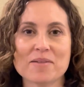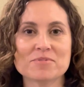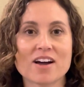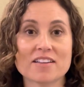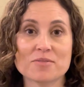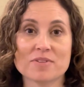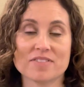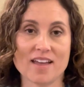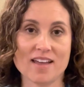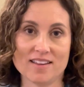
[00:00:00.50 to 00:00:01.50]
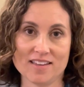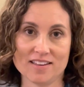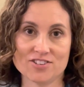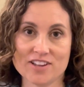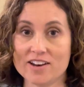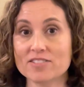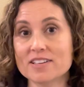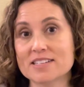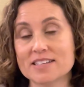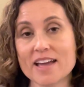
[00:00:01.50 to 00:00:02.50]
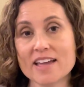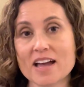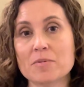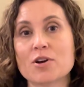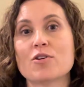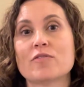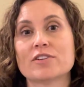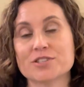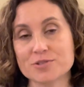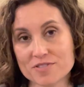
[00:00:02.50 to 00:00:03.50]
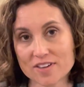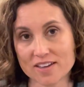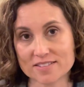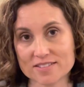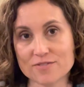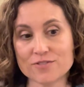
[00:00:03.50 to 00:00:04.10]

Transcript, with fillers: Tanya with the Head Hen channel and today I'm going over two things.